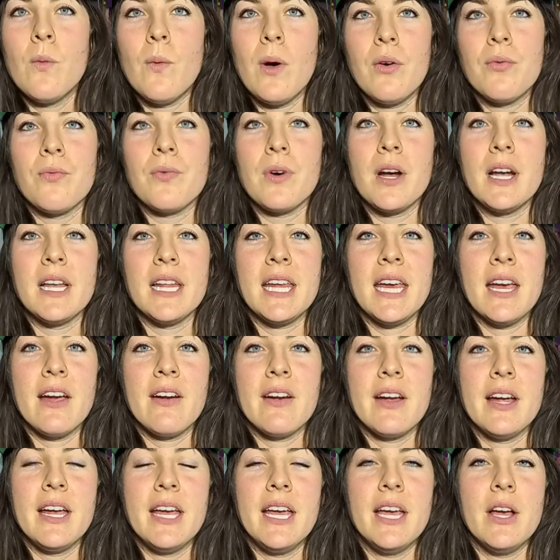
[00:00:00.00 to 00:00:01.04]
While front
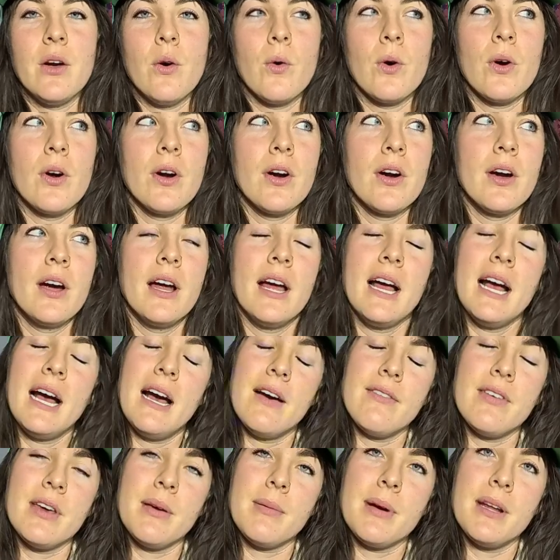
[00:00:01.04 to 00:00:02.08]
carrying or
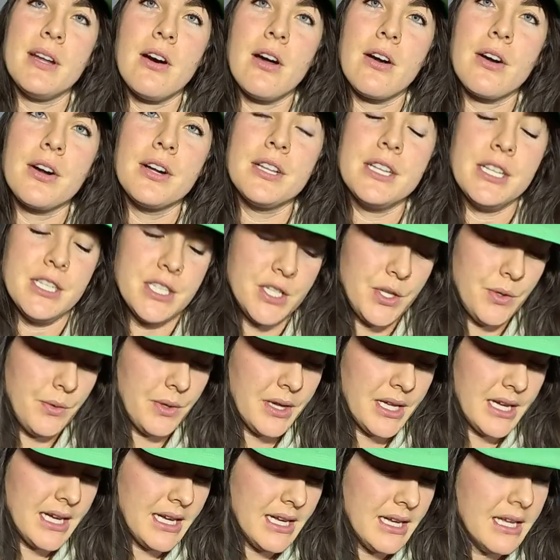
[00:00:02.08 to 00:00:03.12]
having my daughter in the
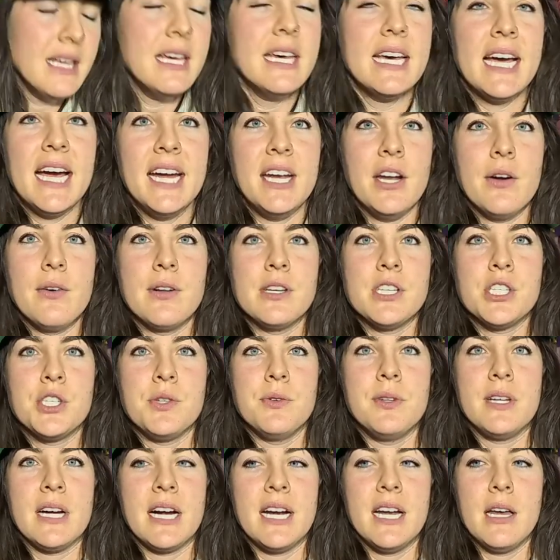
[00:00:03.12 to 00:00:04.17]
Tula, I noticed
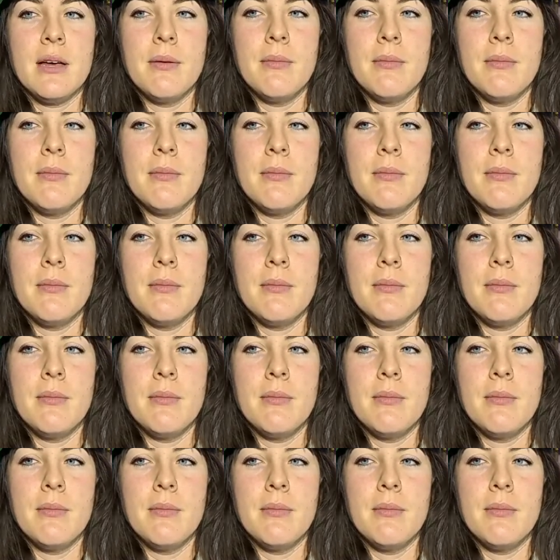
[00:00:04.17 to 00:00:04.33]
she'd kind